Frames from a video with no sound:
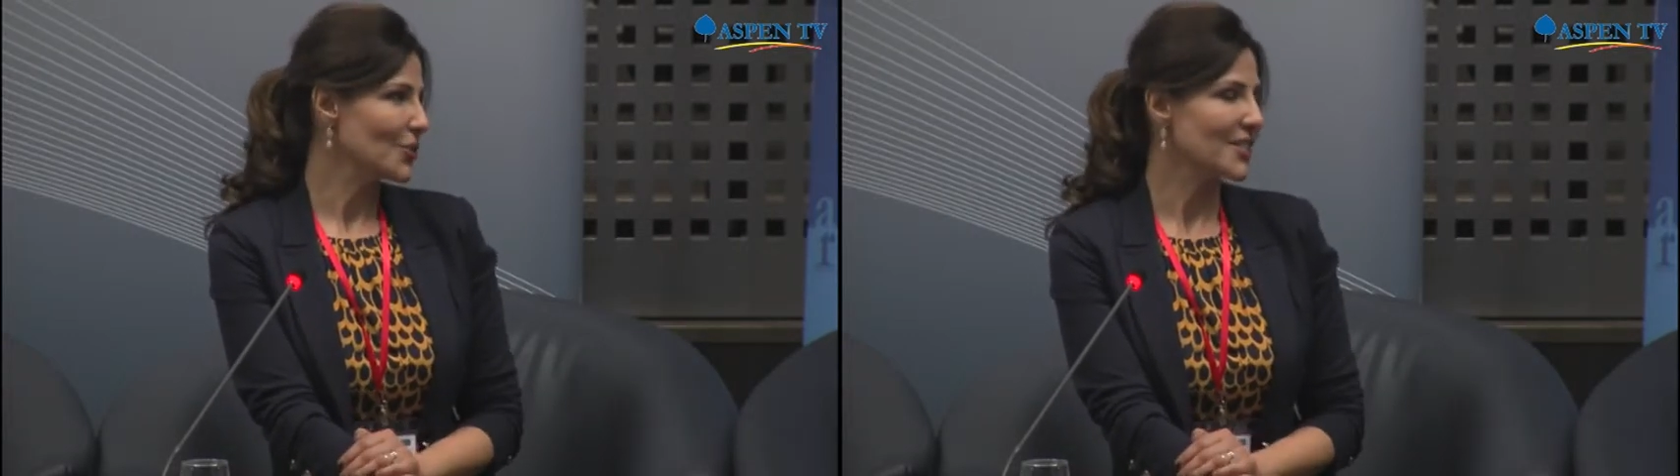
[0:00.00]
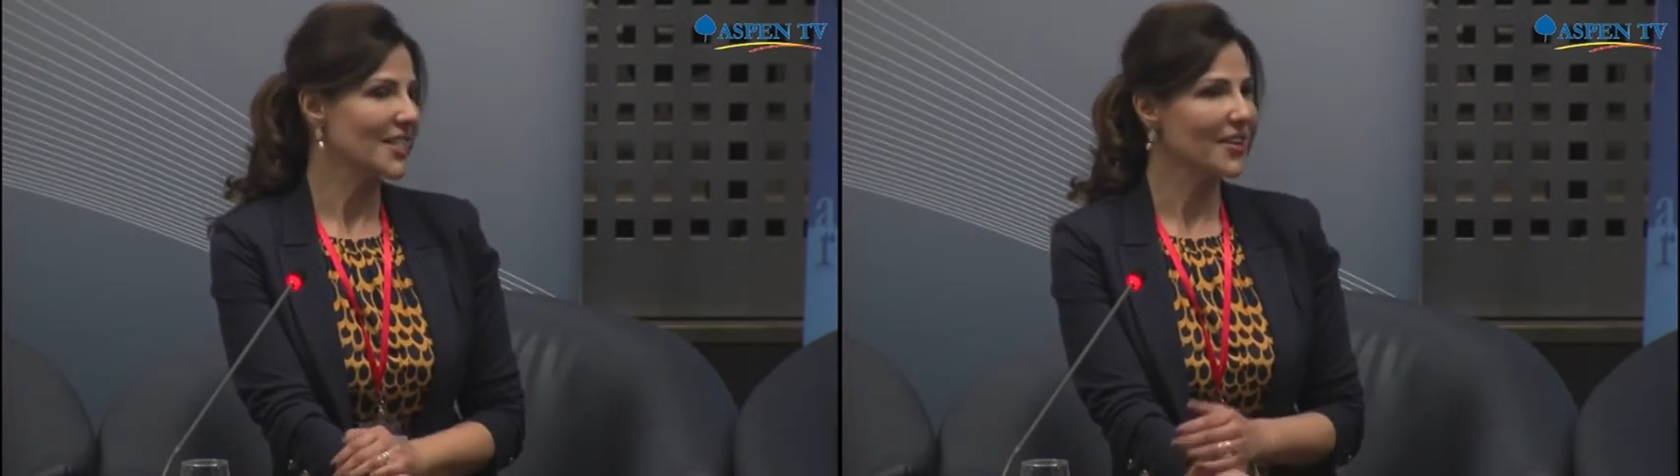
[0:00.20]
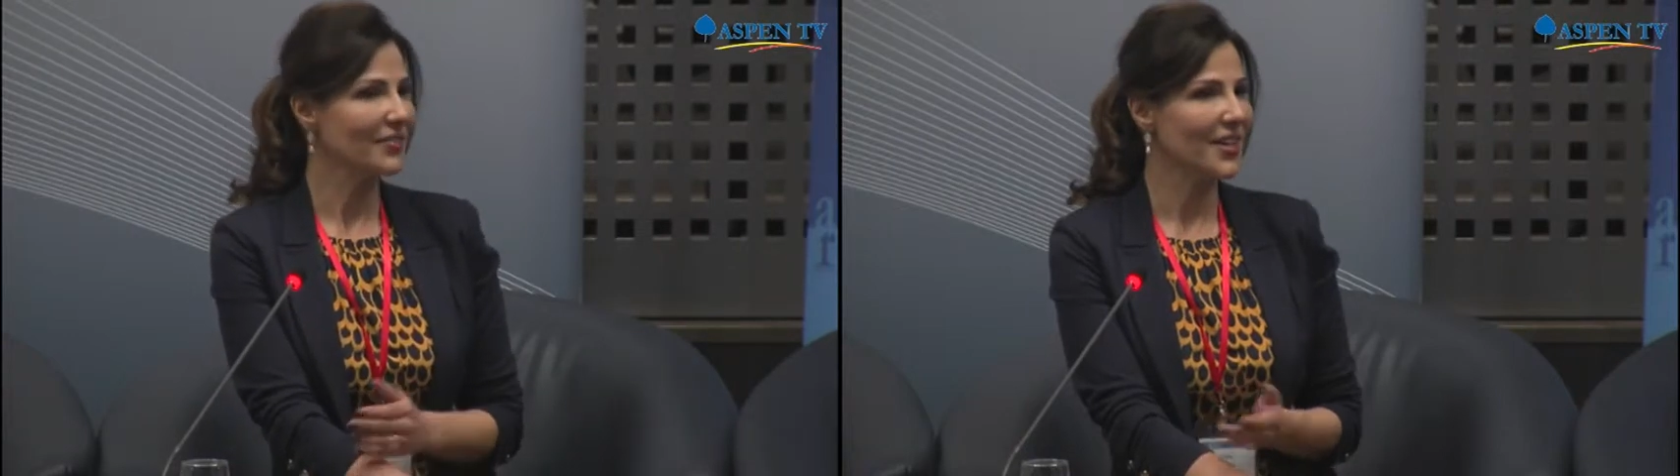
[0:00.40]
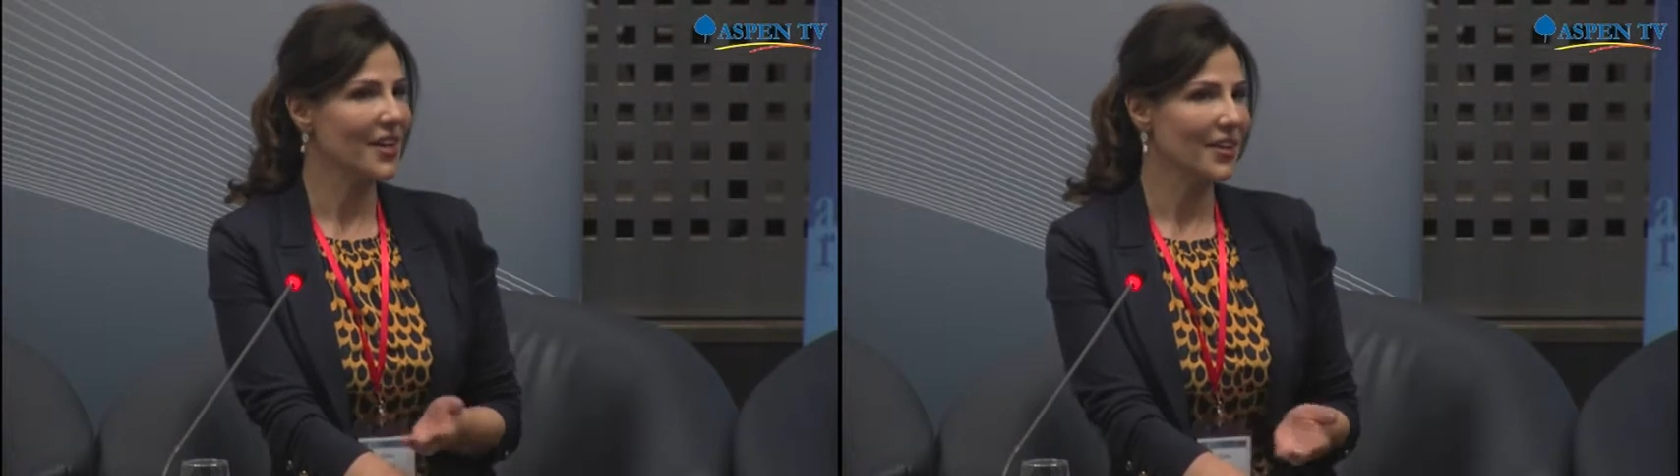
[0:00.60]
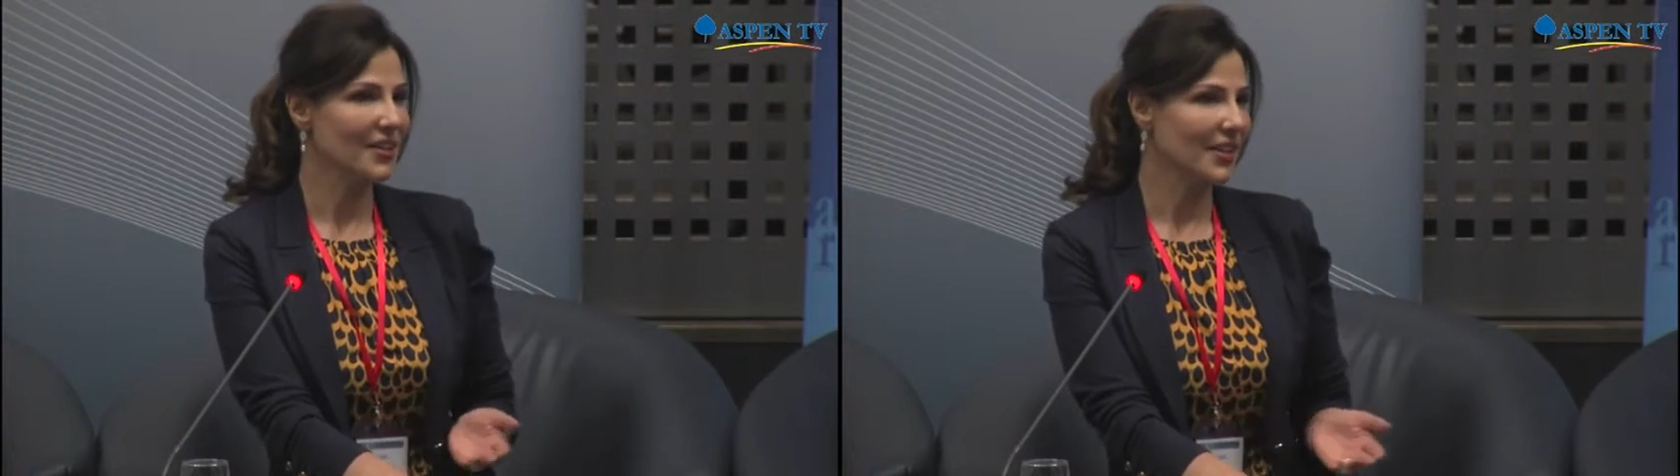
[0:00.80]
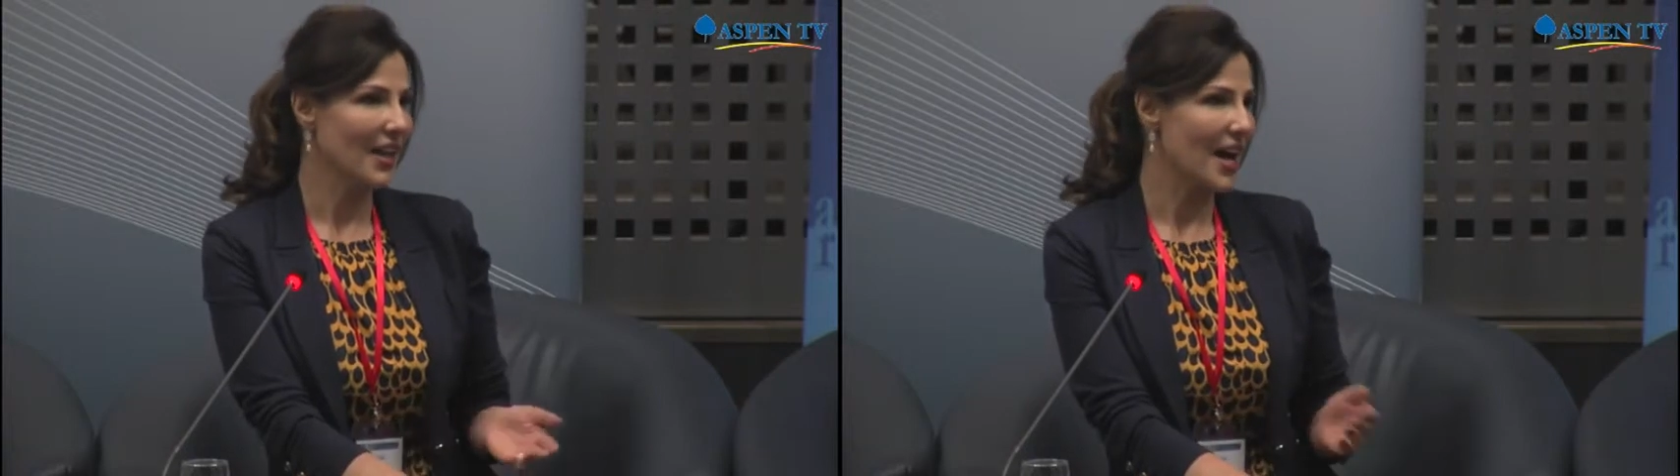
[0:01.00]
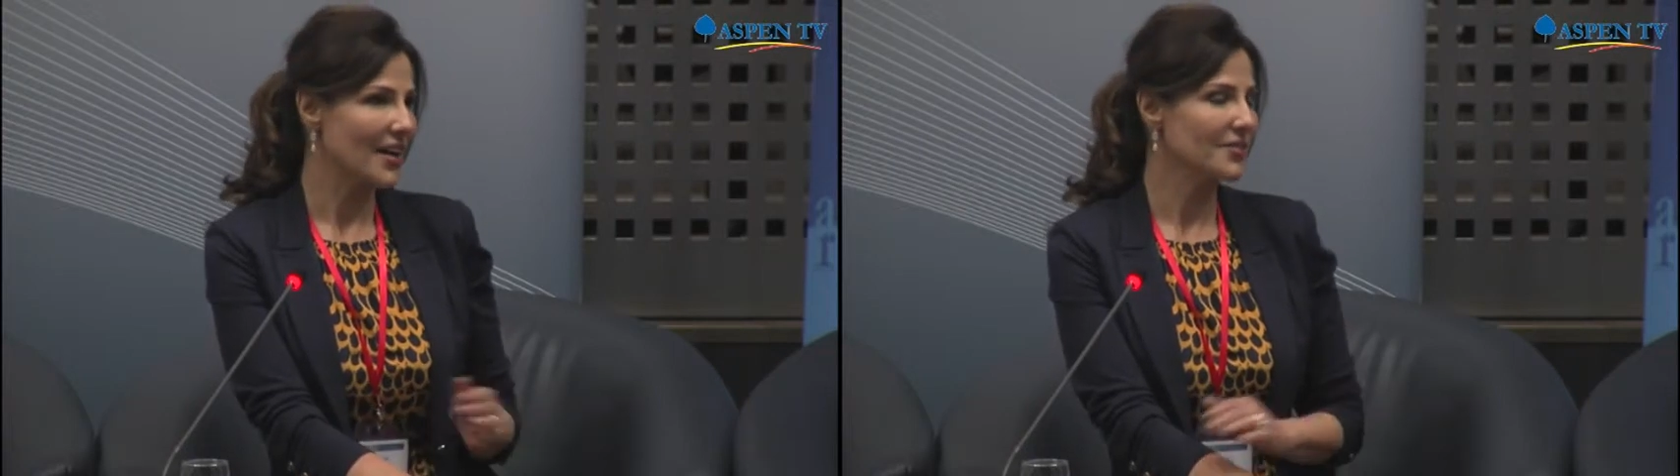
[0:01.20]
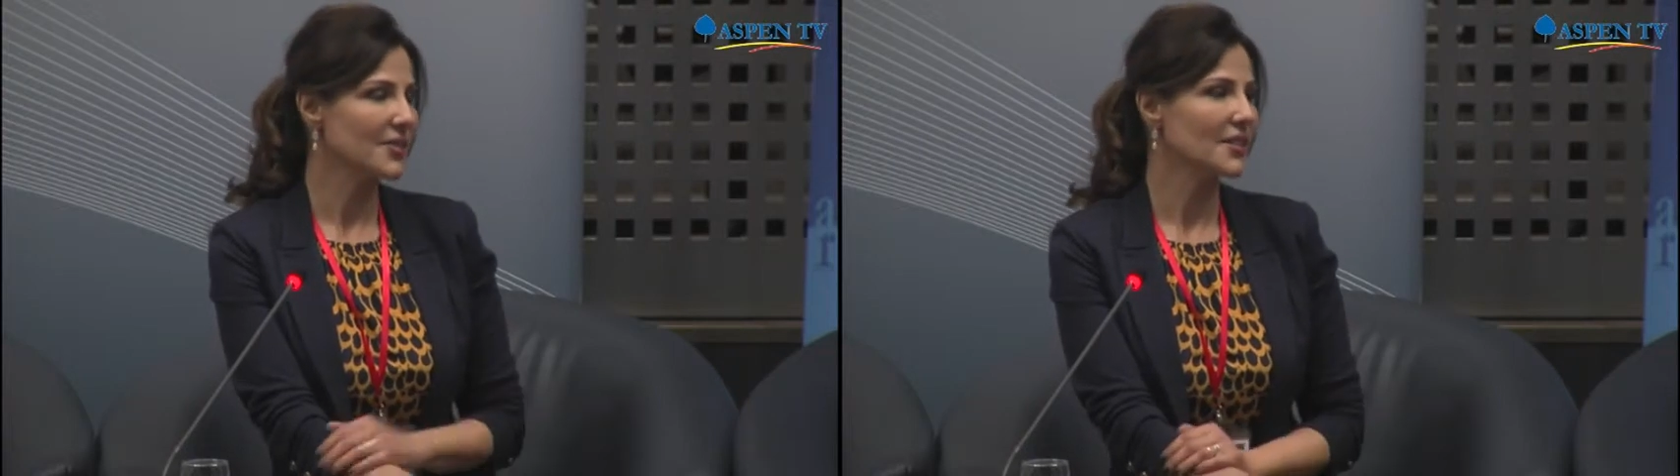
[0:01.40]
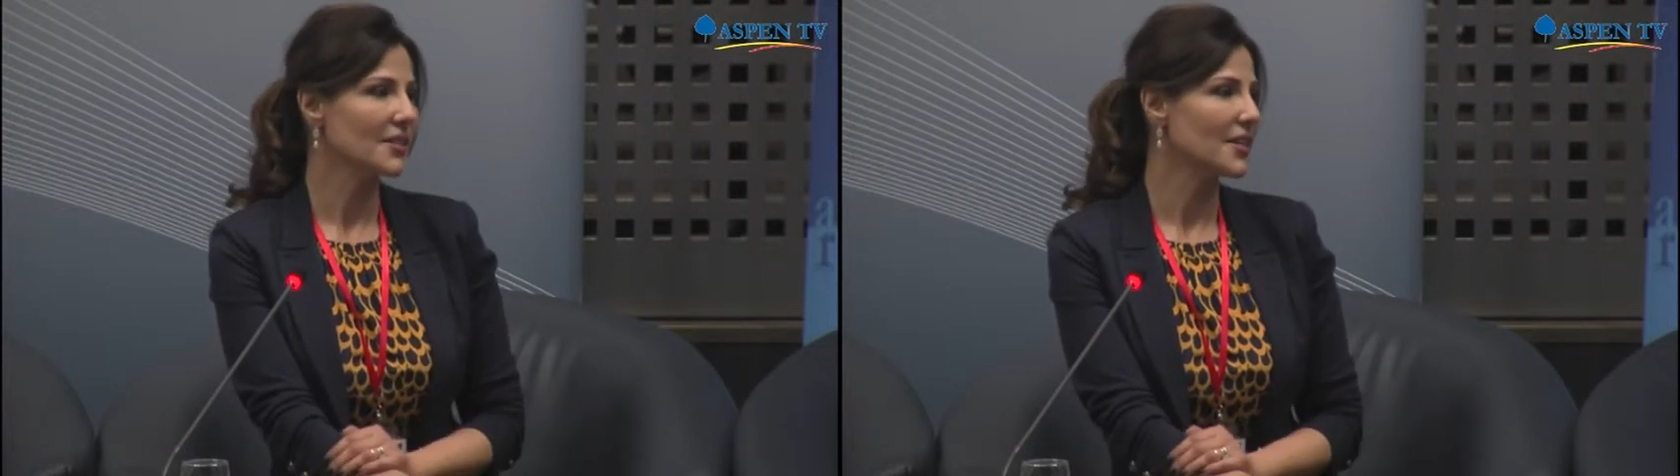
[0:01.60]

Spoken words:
to save their lives,